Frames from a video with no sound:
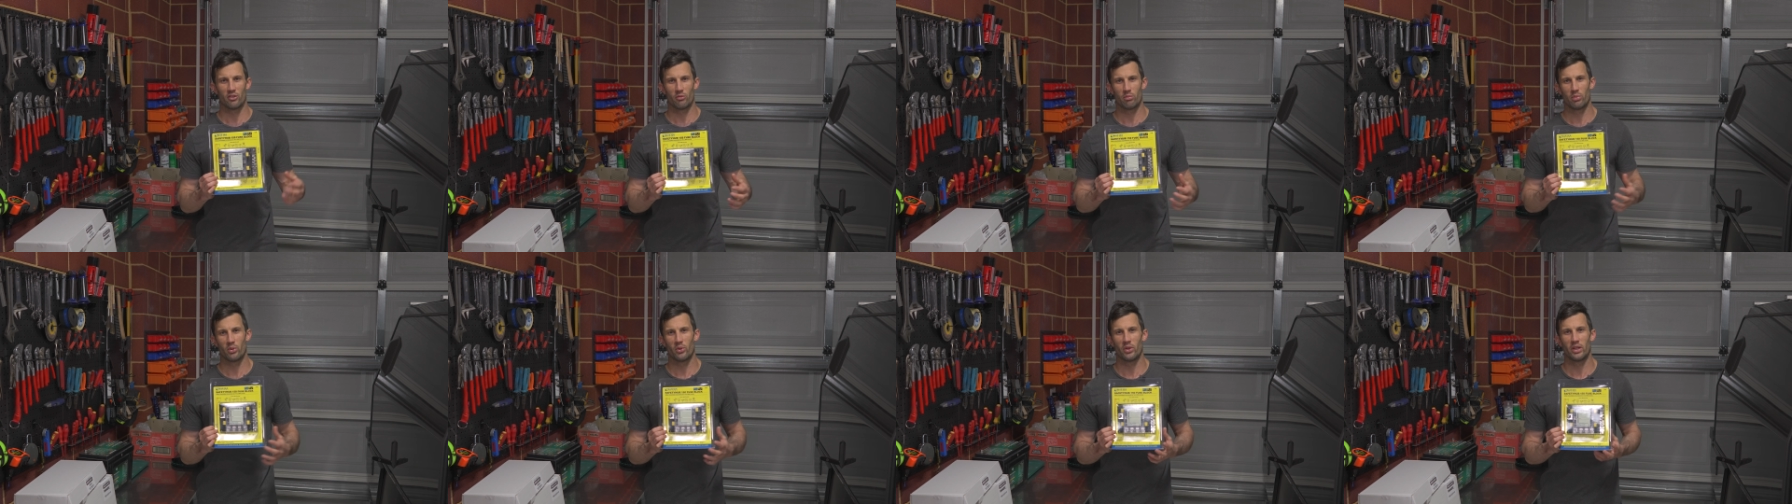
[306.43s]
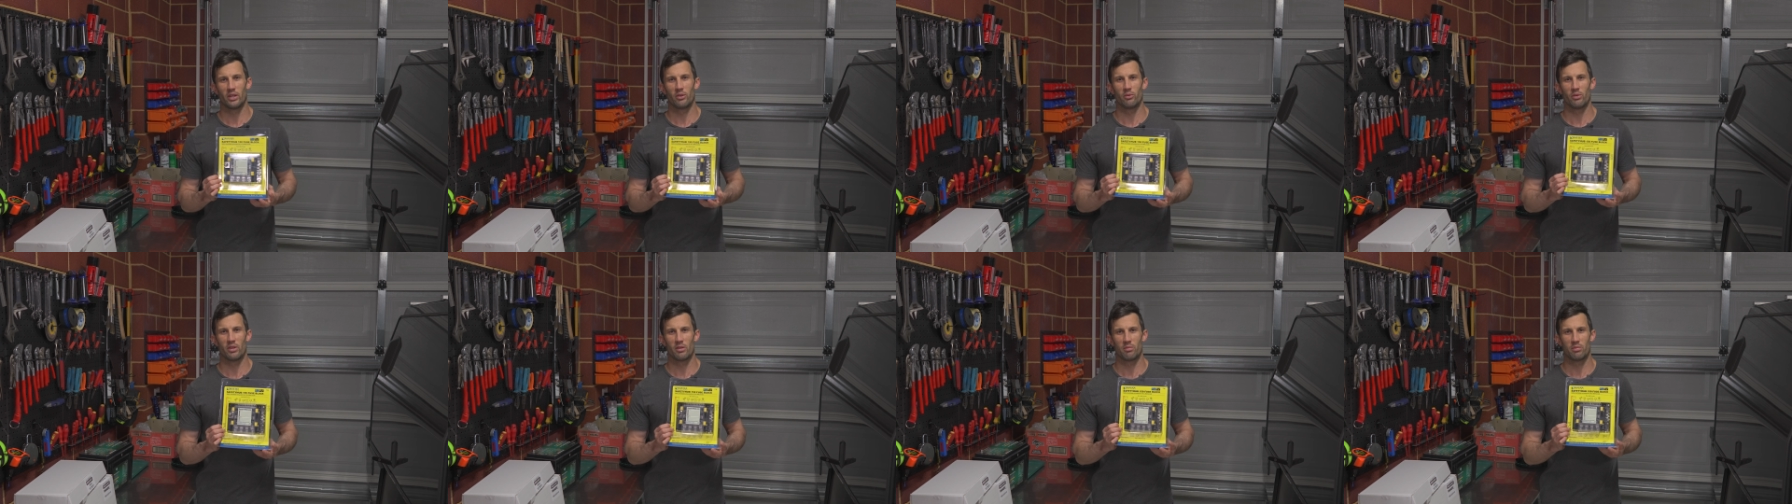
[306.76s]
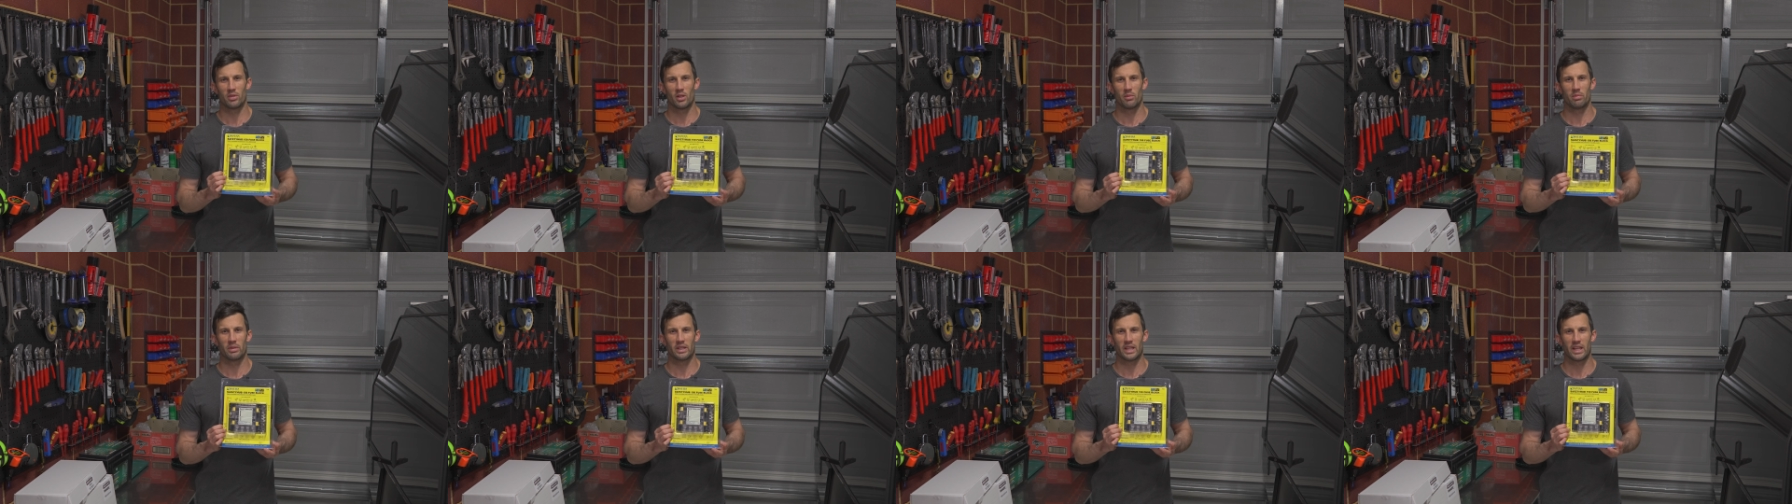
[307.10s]
point with a
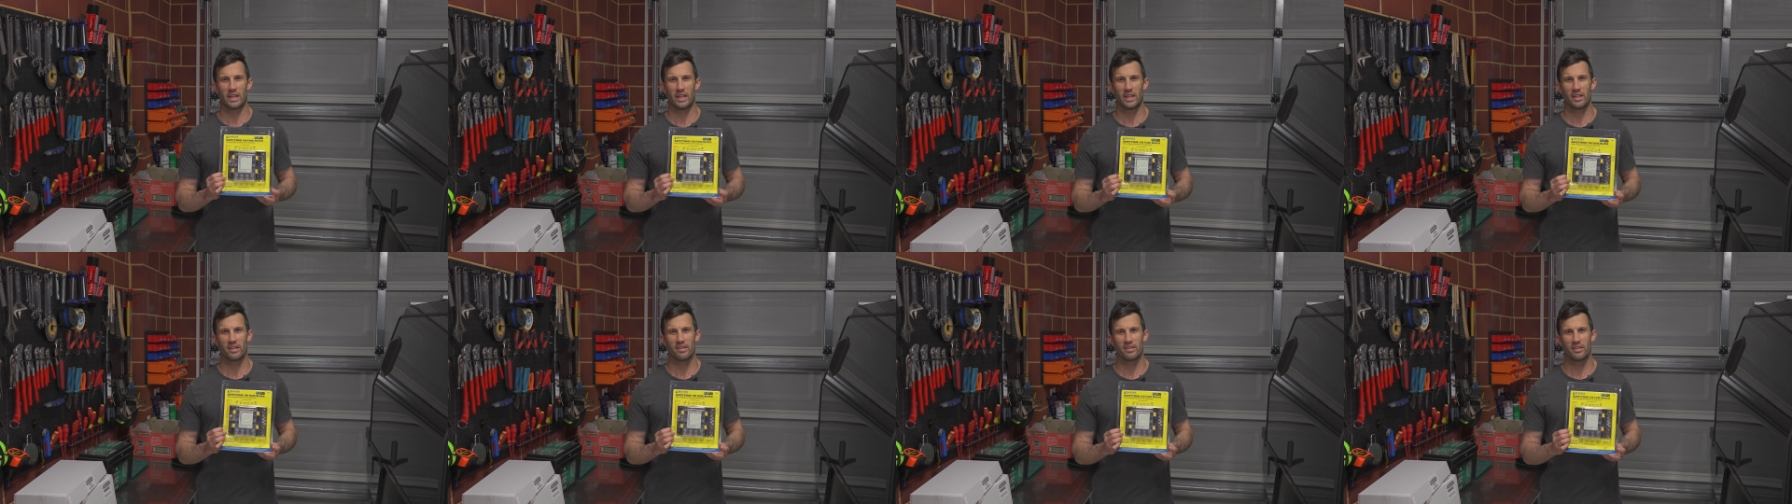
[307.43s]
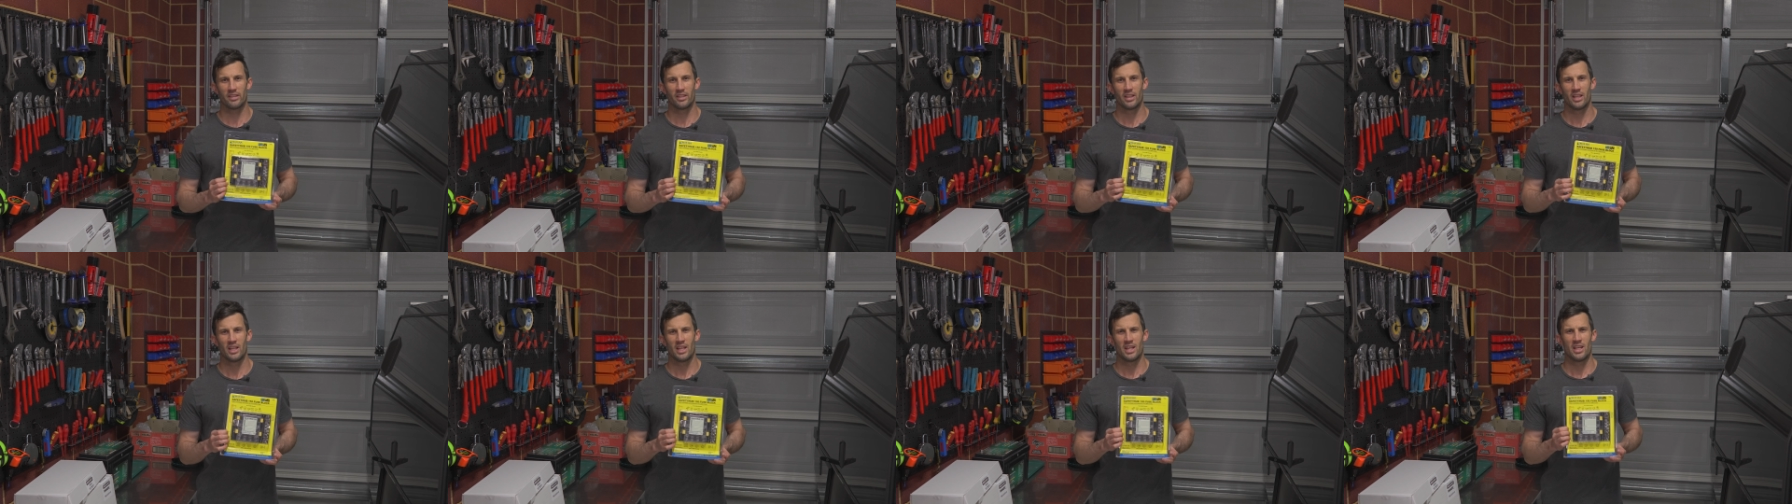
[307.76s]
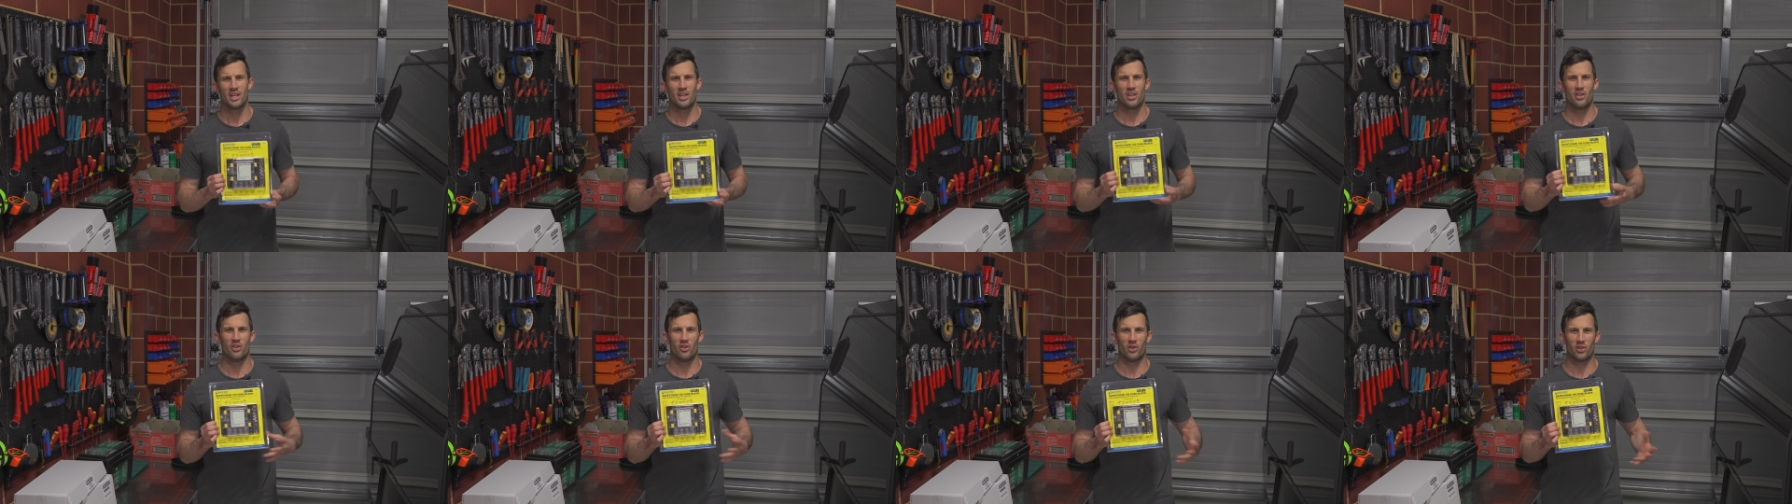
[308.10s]
proper connection,
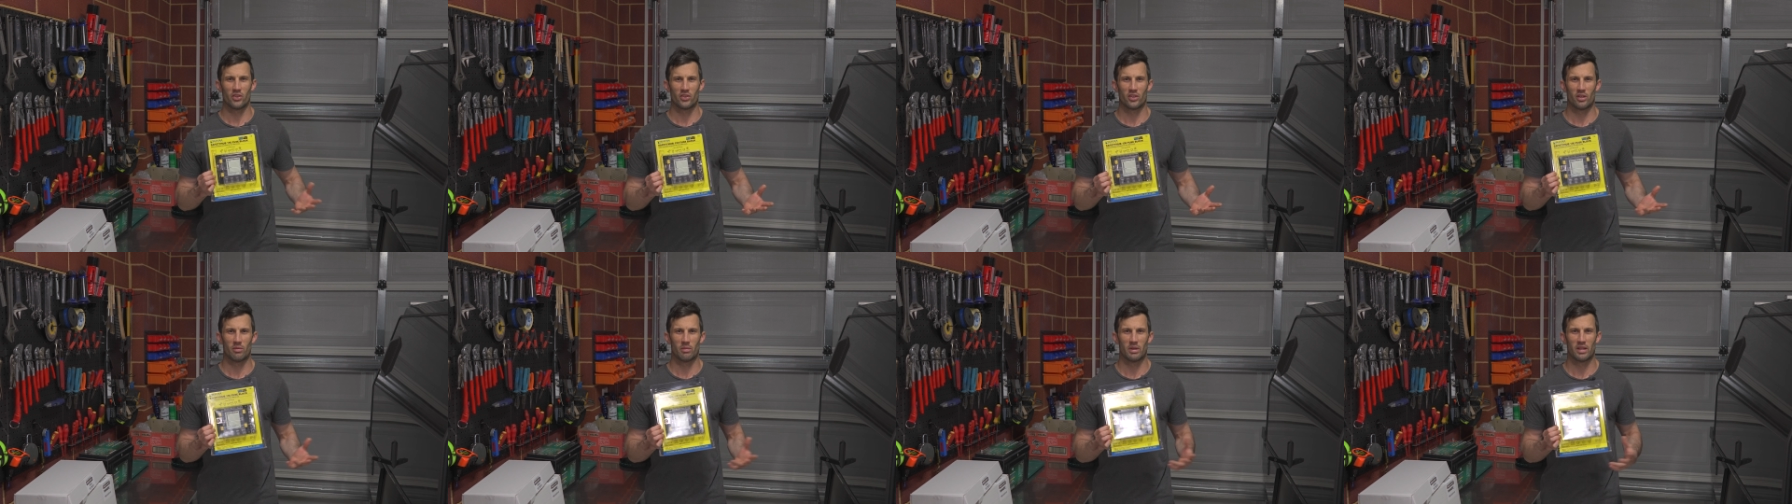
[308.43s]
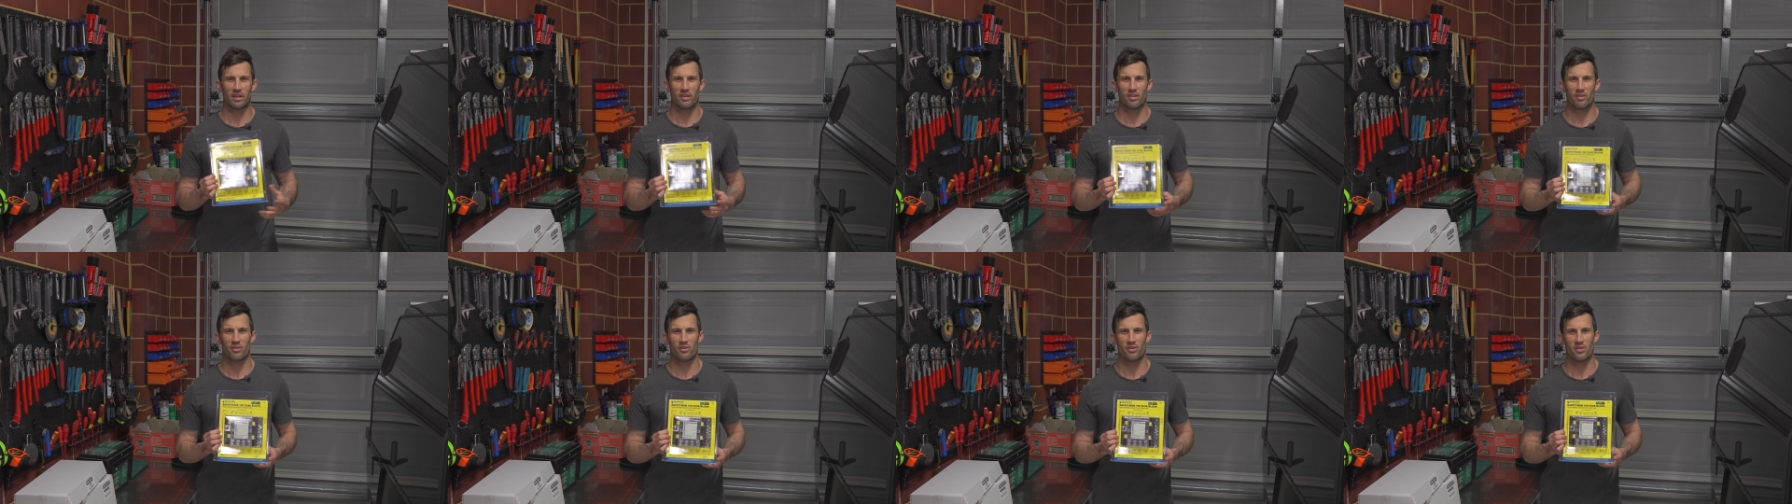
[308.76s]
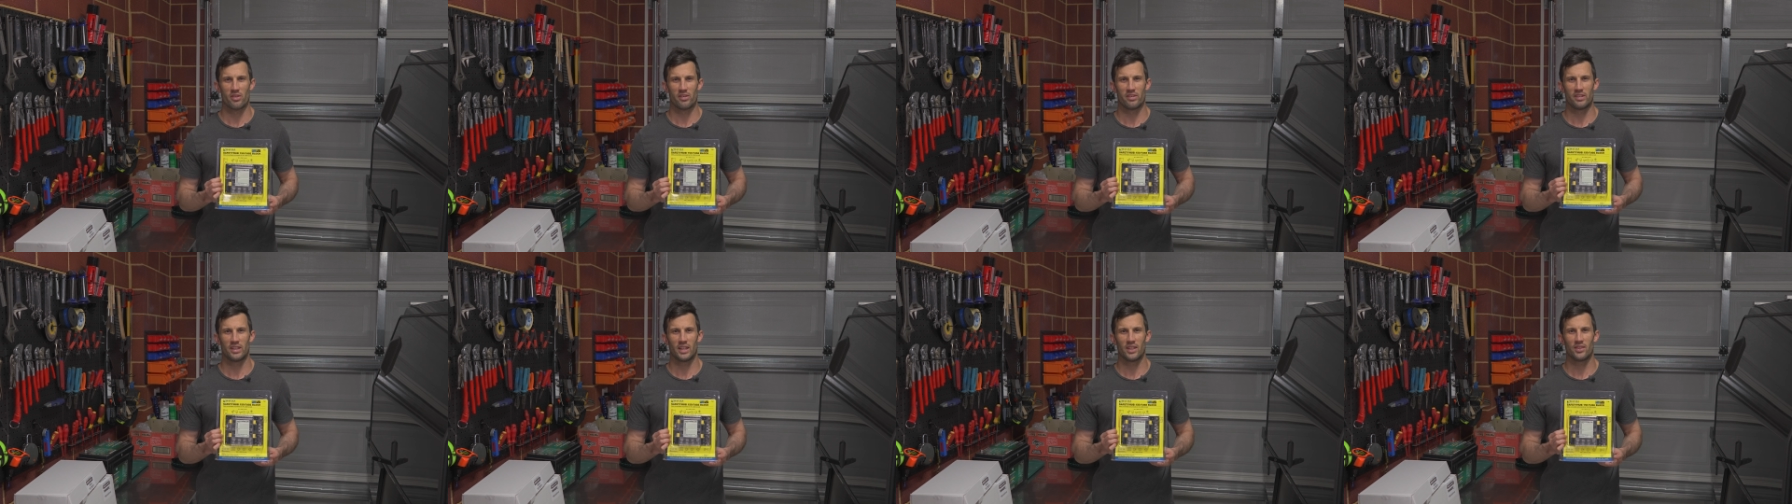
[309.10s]
not so much through the
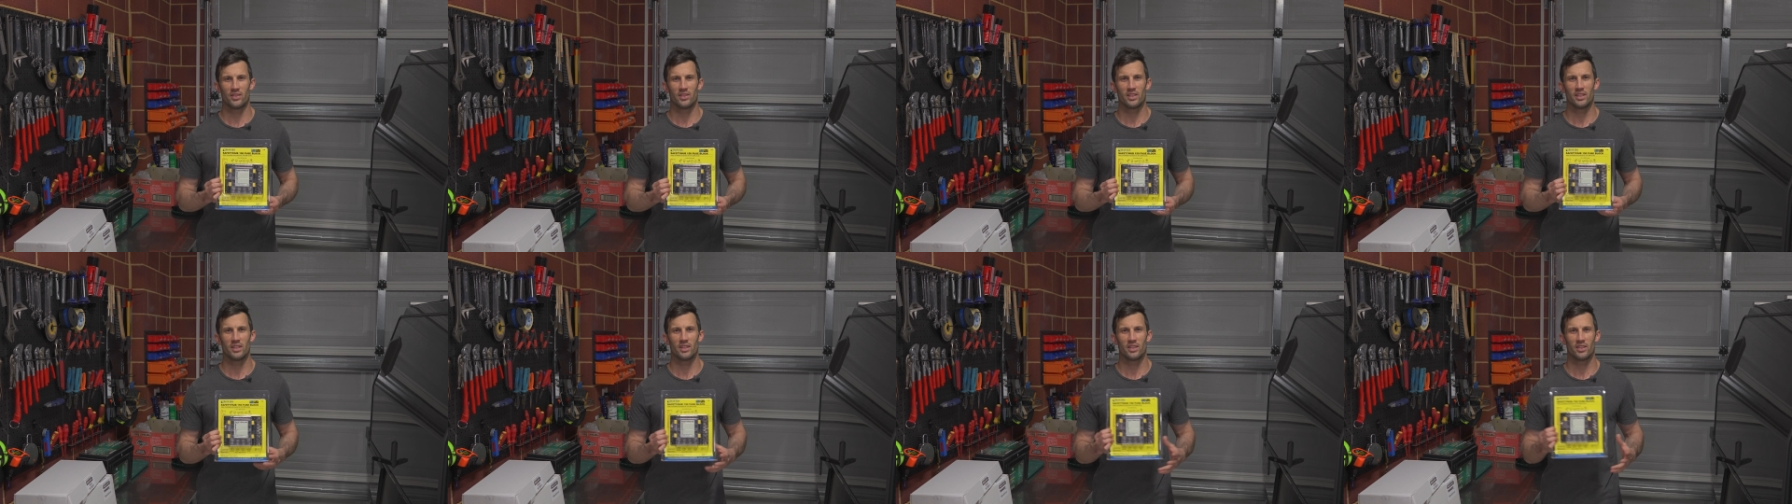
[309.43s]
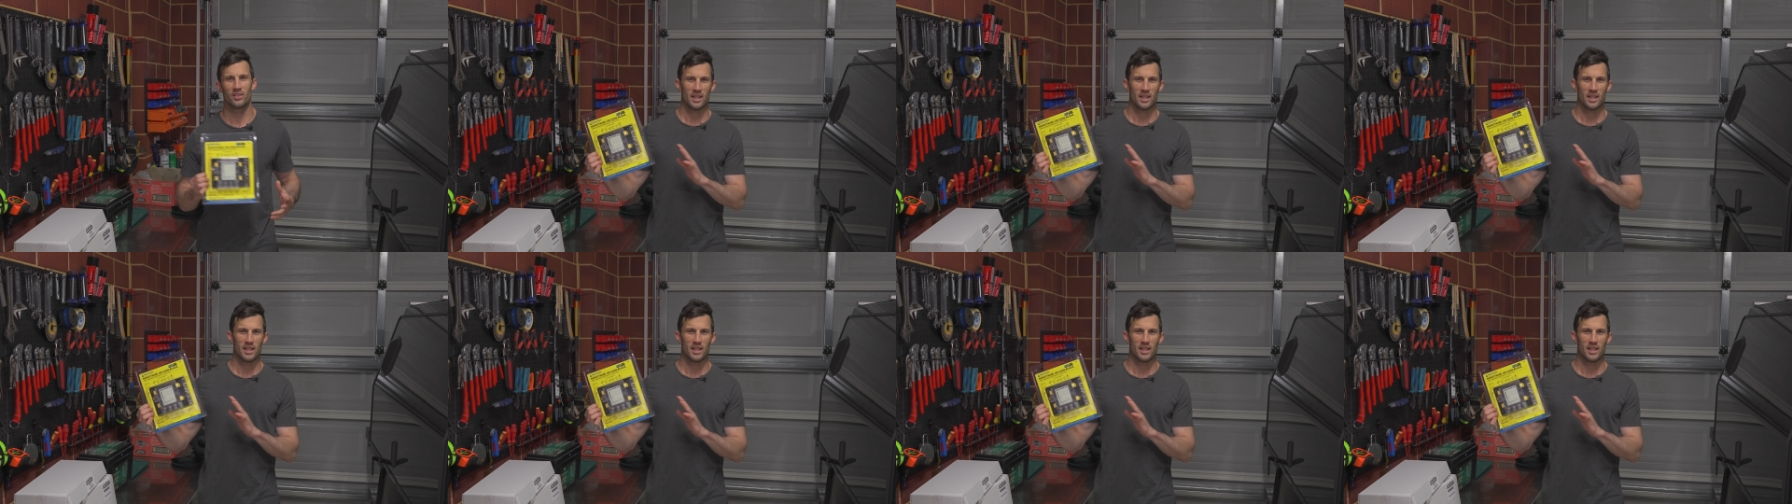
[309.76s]
chassis.